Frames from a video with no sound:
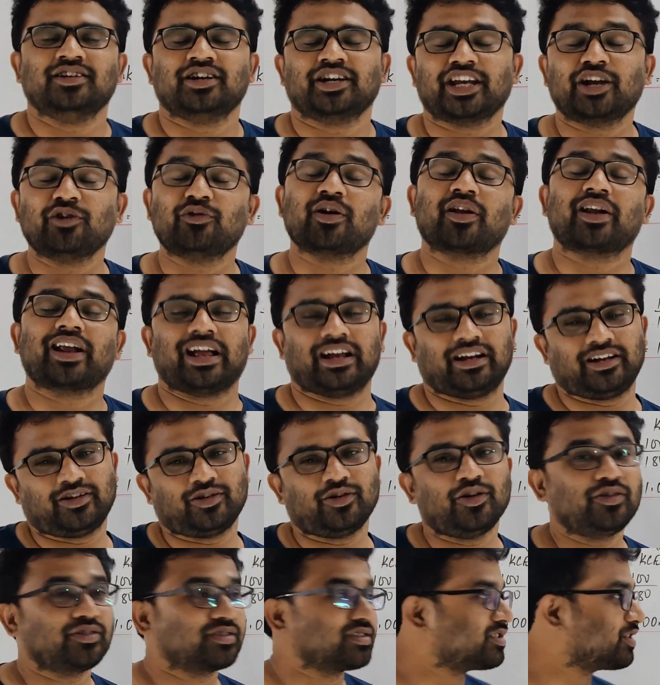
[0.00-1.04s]
give the rank
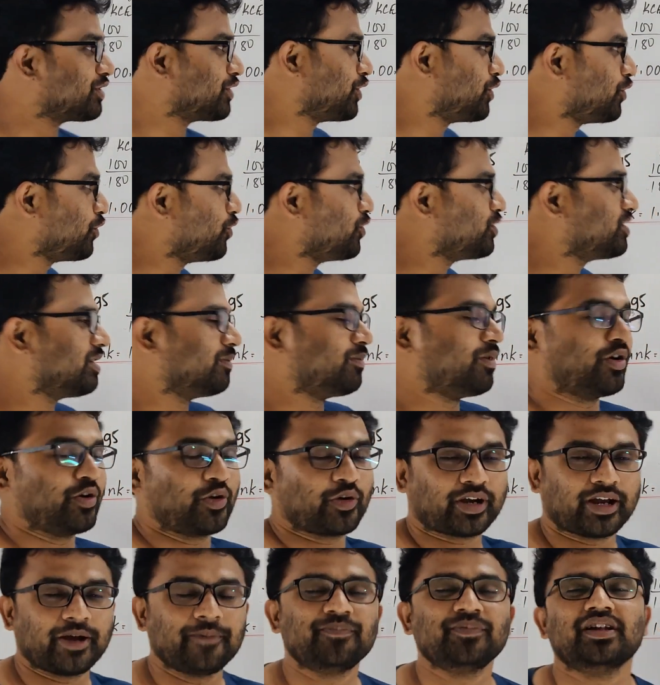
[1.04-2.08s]
because this is a huge amount
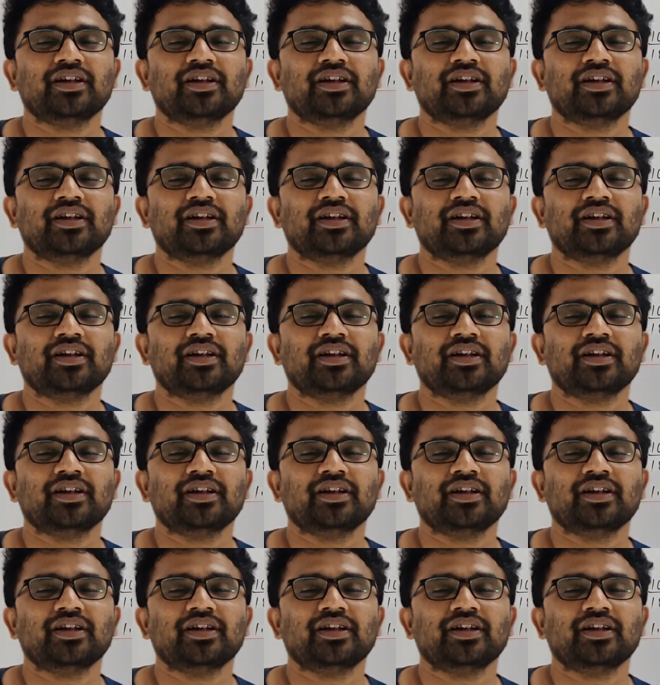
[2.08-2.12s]
okay